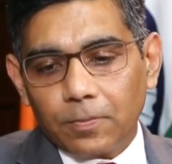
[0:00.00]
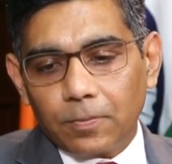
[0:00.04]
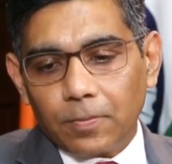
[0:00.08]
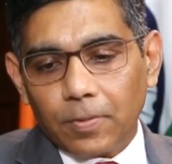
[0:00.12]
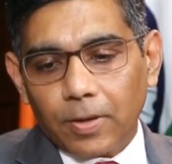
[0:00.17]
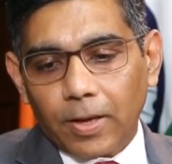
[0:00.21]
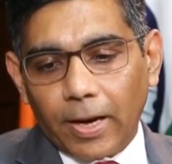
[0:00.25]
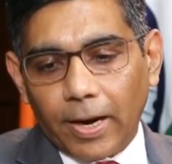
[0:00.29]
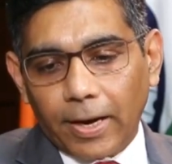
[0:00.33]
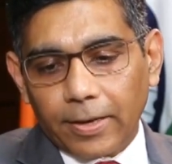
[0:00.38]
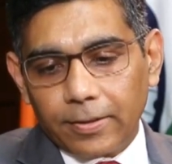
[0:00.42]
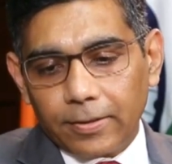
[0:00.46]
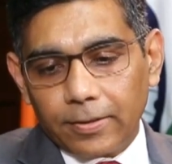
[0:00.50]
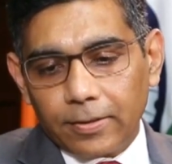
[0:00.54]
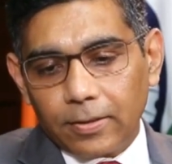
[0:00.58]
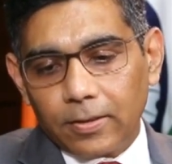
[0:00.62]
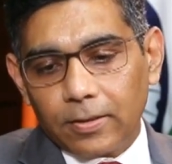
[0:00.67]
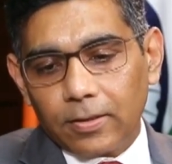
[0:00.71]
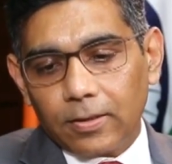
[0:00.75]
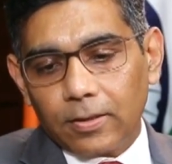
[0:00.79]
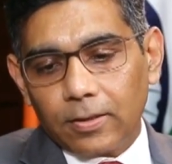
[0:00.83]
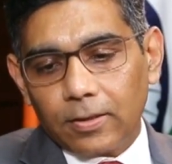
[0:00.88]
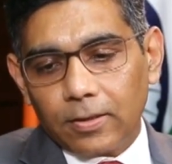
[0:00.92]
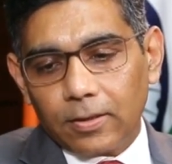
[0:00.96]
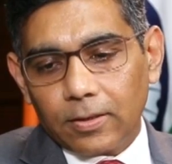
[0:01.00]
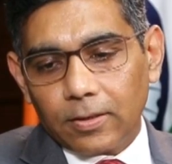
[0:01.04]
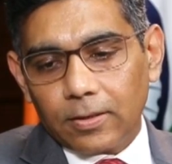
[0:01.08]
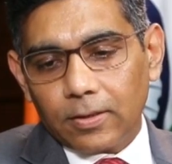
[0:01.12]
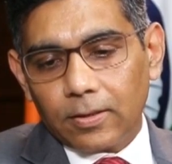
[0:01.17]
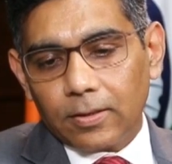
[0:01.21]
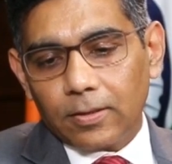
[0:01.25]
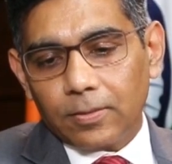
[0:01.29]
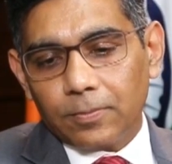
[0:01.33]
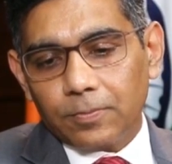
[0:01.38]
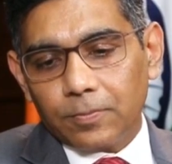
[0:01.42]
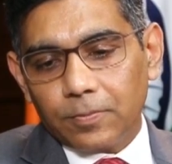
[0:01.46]
And
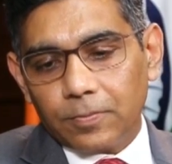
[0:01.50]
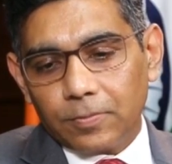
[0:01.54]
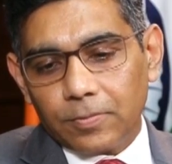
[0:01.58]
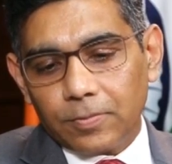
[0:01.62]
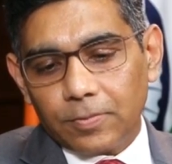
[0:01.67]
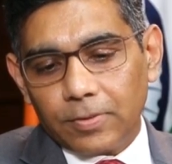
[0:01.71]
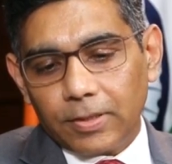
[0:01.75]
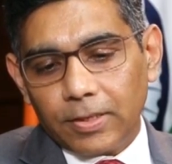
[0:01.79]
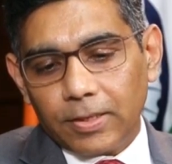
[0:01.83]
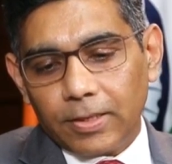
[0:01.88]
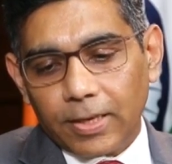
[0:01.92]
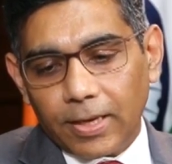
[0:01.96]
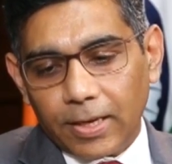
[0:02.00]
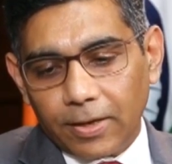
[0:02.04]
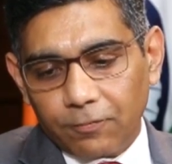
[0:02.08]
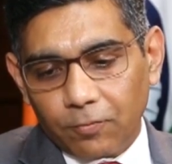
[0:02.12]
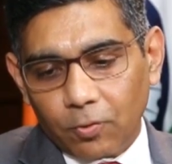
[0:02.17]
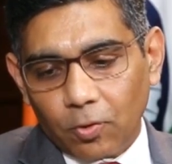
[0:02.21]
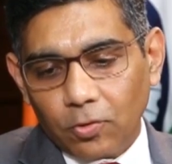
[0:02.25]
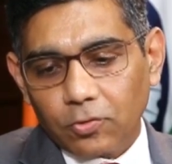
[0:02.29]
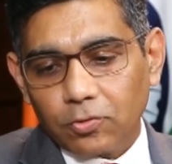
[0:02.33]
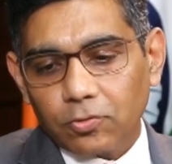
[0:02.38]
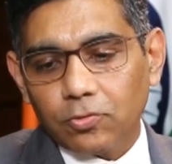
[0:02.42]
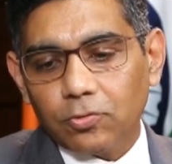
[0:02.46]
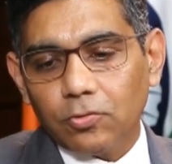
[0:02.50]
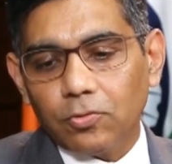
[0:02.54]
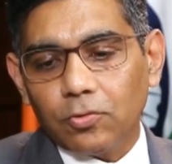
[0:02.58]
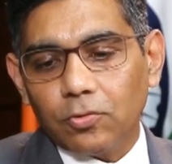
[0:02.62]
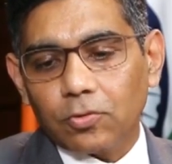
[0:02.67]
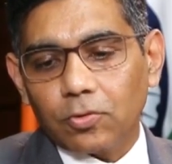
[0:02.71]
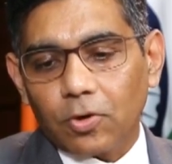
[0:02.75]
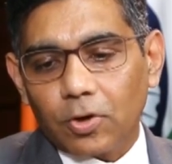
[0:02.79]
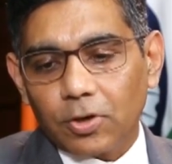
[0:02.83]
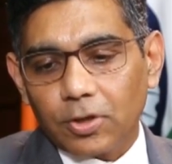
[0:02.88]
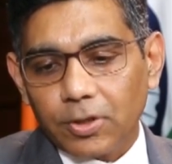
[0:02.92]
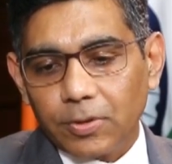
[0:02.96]
they have also
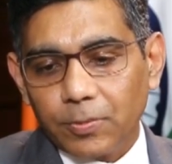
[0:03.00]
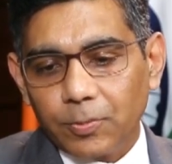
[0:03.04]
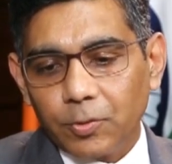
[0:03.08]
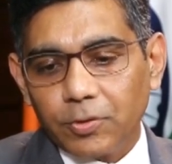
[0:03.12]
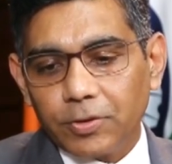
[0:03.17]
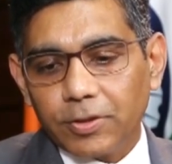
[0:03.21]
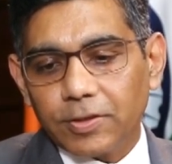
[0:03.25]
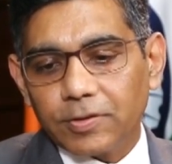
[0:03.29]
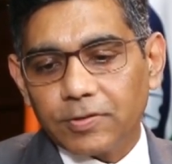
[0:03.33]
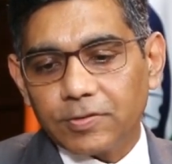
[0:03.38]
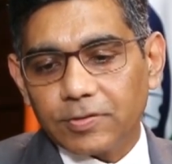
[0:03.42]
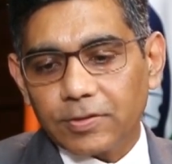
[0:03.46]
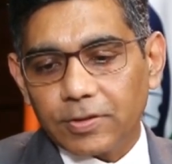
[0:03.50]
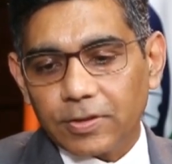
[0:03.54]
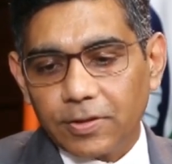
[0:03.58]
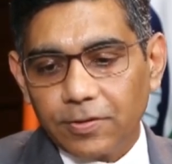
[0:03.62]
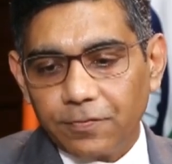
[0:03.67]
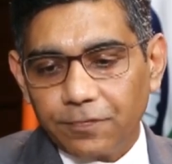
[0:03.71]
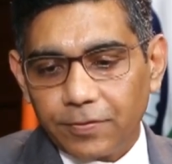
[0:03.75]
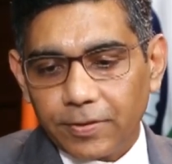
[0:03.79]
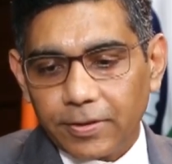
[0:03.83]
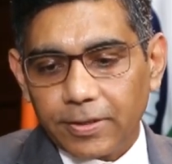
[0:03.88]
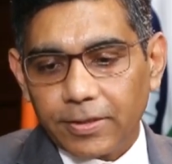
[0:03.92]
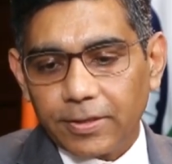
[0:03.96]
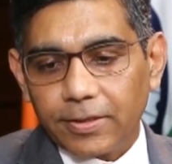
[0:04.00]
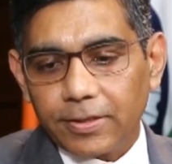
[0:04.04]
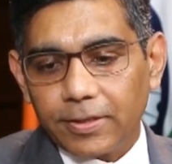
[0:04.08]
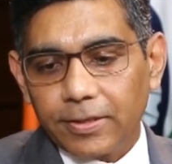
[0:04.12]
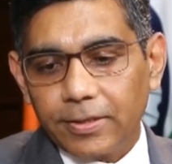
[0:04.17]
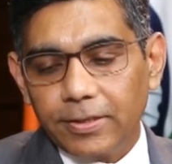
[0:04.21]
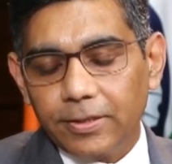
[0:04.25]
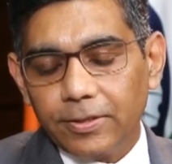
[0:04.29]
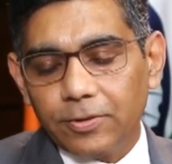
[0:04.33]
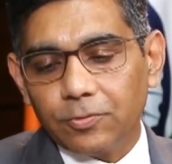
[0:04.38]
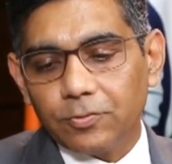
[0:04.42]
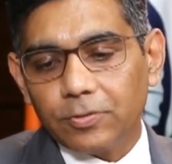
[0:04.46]
contributed
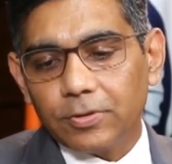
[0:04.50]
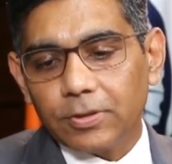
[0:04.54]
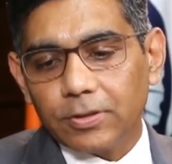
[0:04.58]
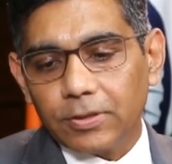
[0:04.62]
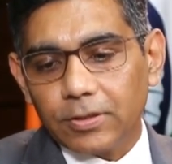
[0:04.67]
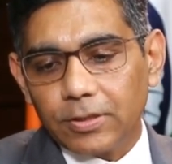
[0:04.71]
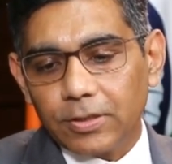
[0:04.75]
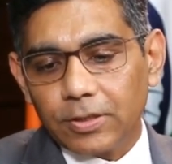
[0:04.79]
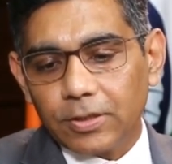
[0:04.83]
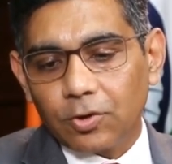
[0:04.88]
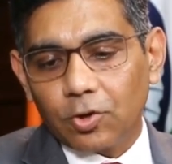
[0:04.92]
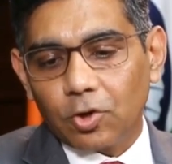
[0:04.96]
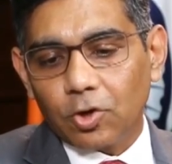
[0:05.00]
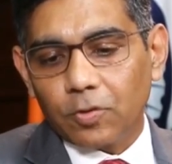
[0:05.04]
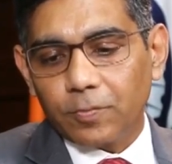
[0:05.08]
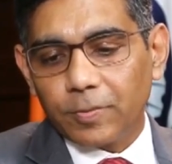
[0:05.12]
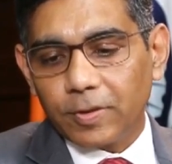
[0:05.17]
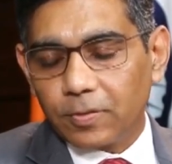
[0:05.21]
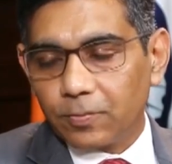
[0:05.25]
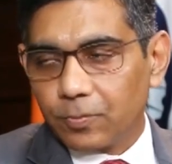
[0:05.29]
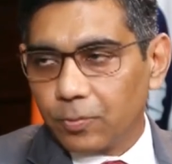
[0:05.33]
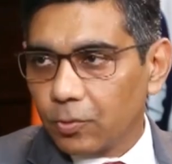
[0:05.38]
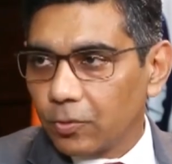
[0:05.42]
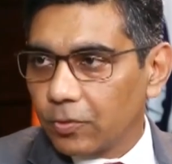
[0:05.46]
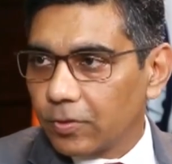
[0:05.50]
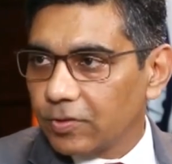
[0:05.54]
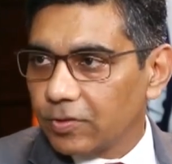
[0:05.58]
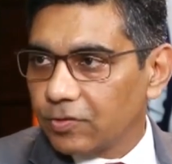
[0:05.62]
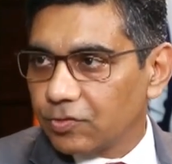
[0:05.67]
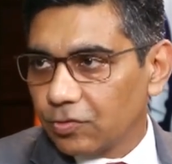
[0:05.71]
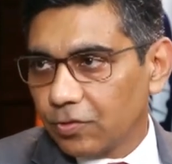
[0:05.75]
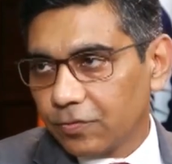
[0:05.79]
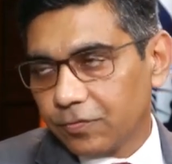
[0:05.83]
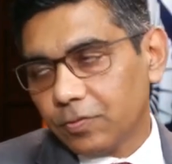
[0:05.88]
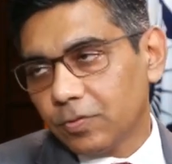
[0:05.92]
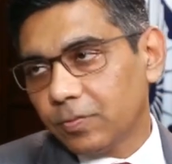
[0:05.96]
significantly to the economic
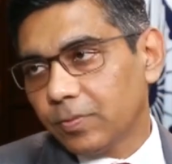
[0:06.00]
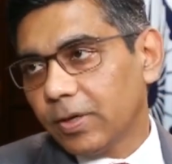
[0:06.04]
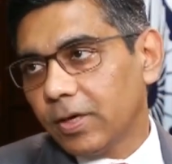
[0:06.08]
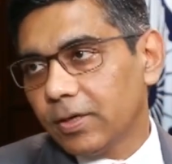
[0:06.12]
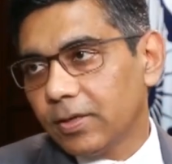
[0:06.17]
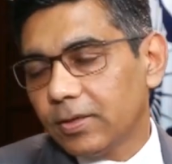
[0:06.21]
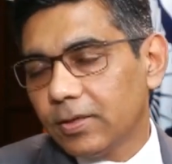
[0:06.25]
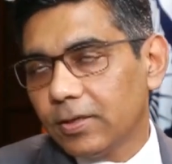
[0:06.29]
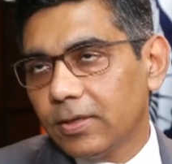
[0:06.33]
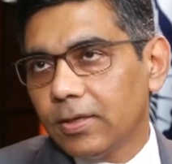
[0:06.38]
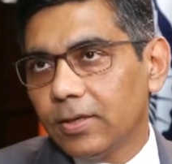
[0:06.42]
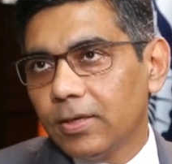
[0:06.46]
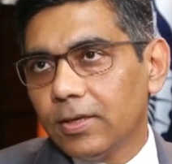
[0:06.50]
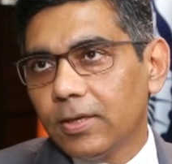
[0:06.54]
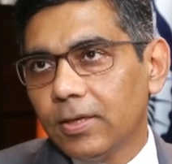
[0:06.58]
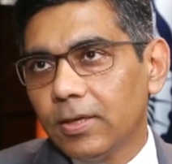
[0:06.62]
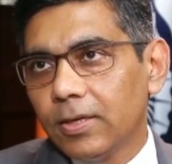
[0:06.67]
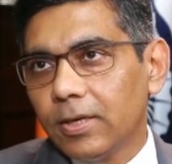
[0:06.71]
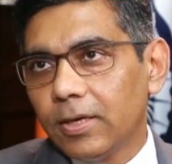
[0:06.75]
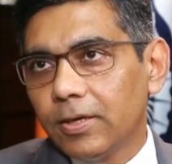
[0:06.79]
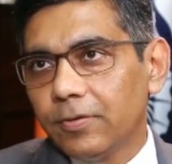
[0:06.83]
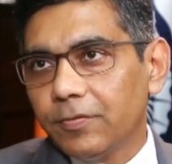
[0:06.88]
progress of Oman.